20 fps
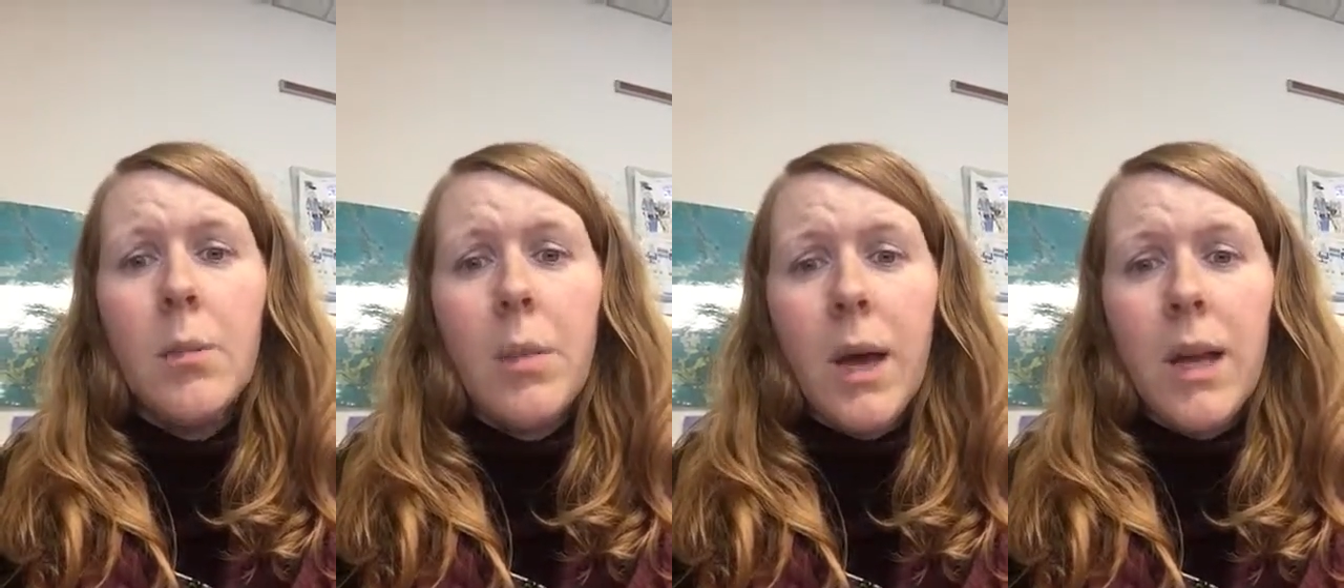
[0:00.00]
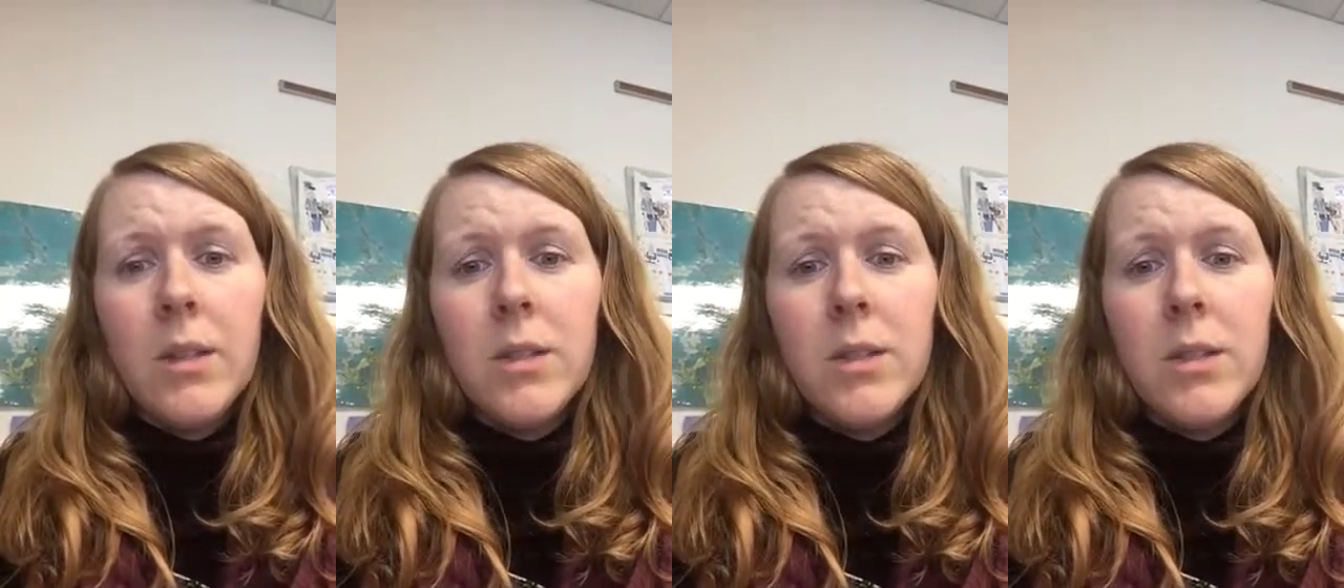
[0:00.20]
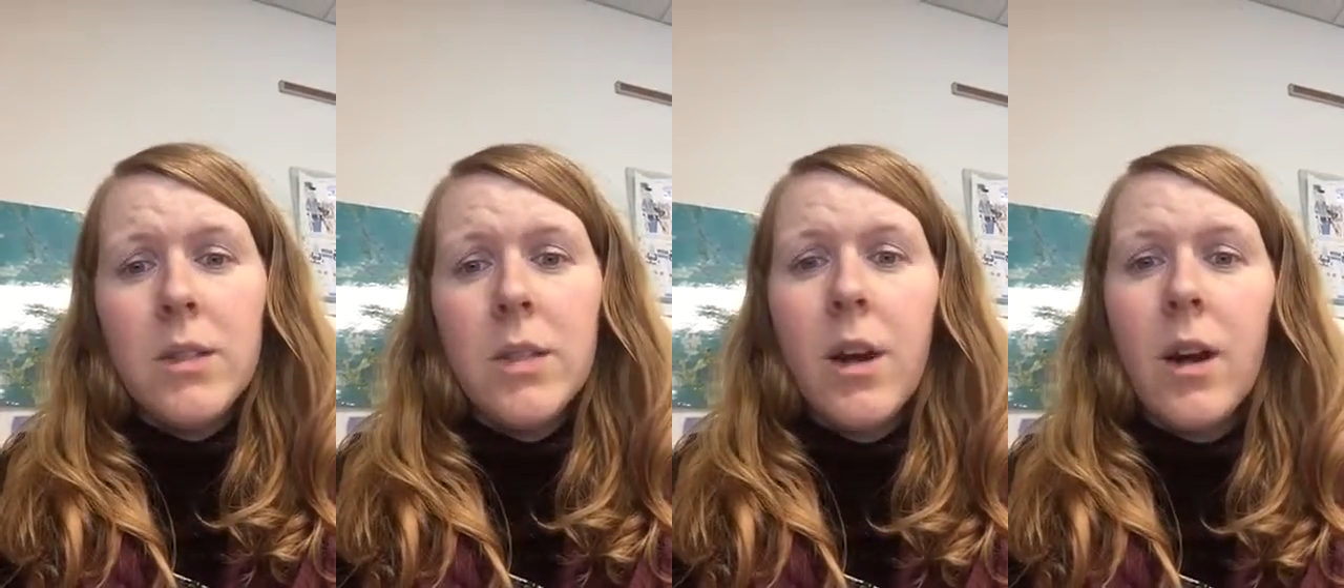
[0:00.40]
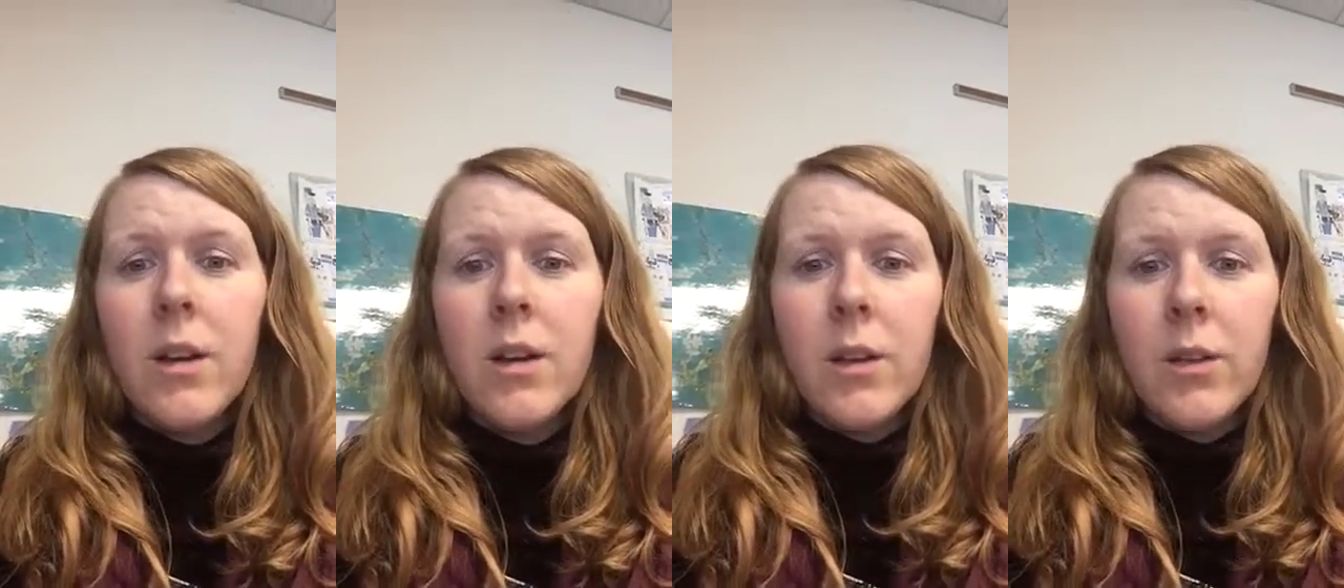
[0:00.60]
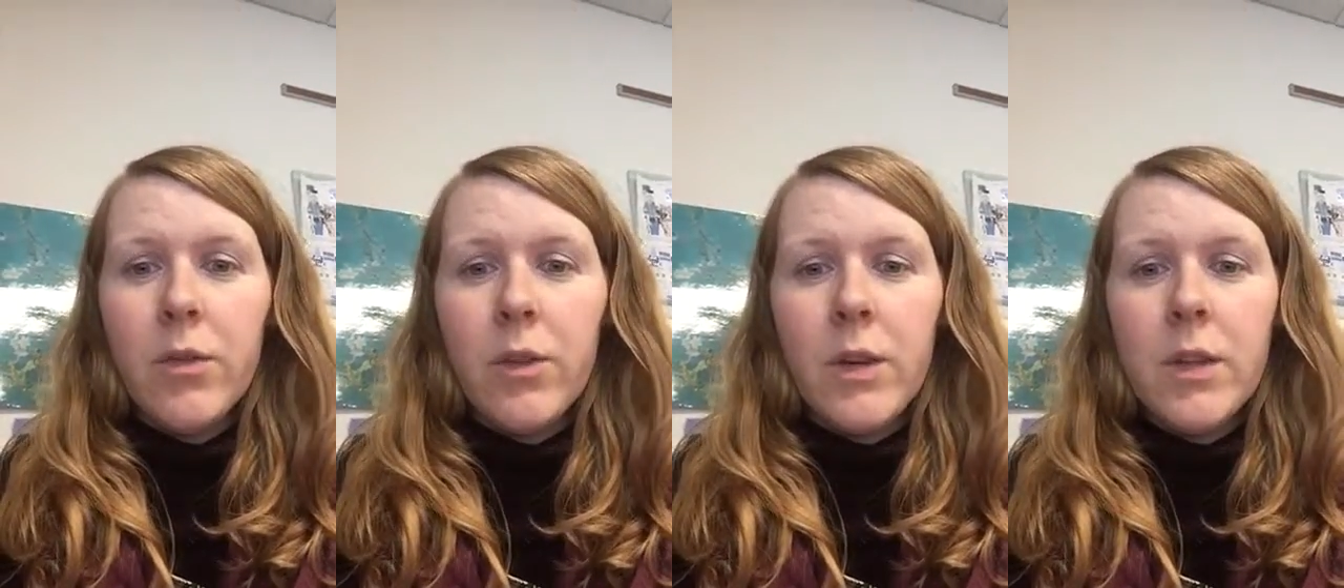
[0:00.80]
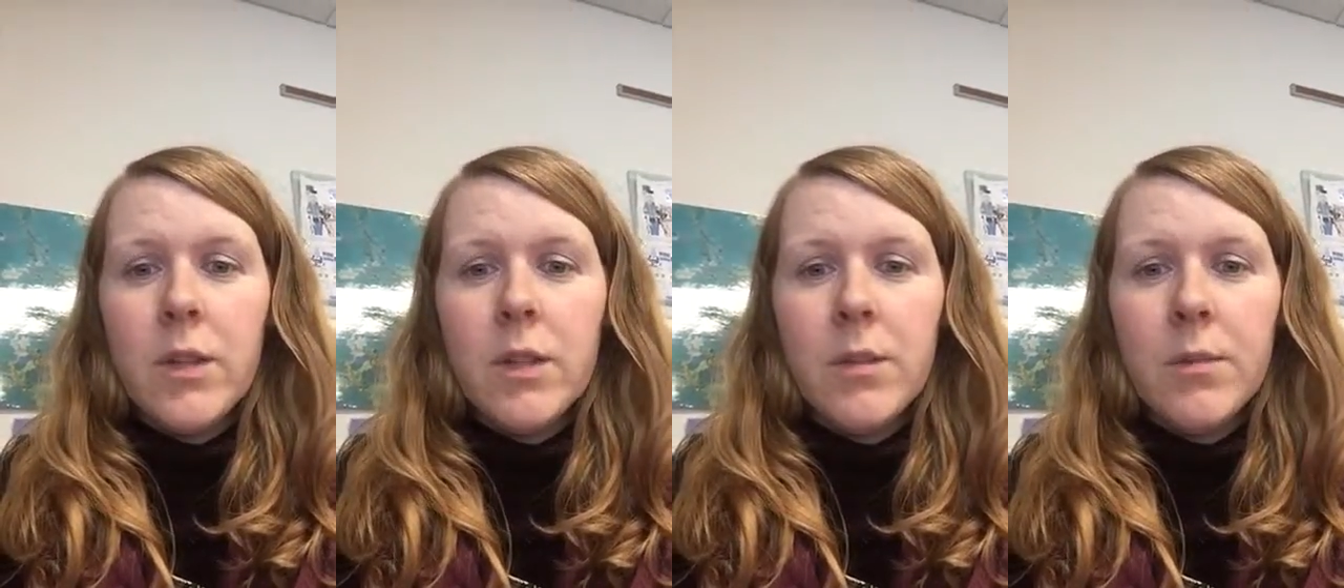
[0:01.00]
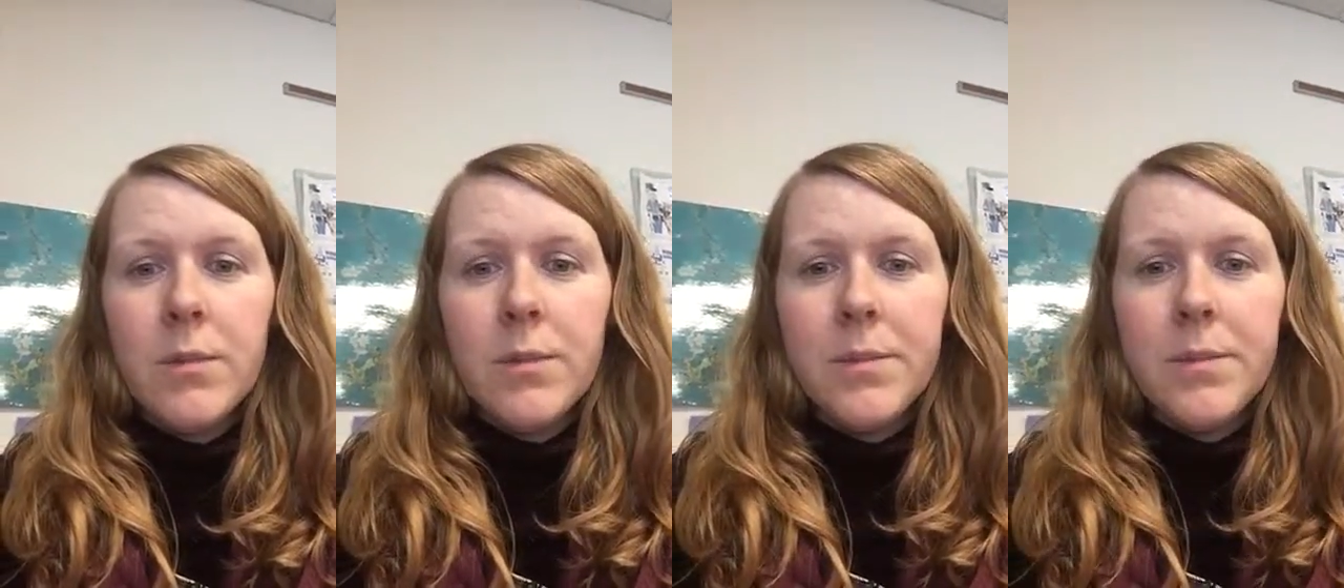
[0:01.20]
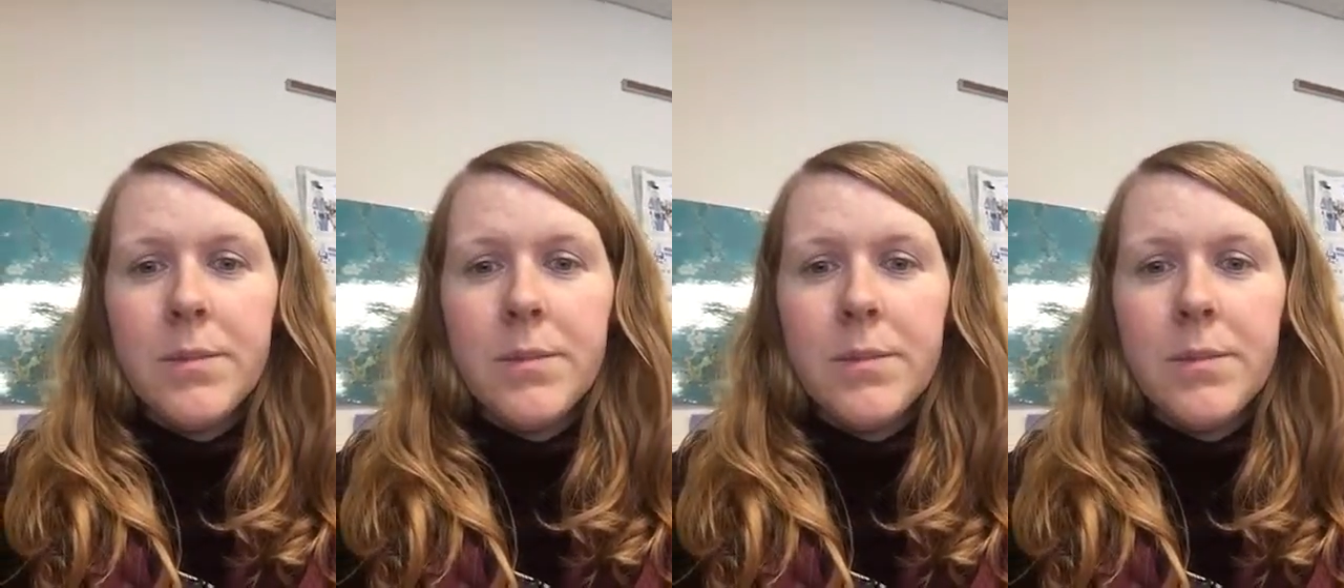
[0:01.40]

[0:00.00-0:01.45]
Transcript: Pets are different.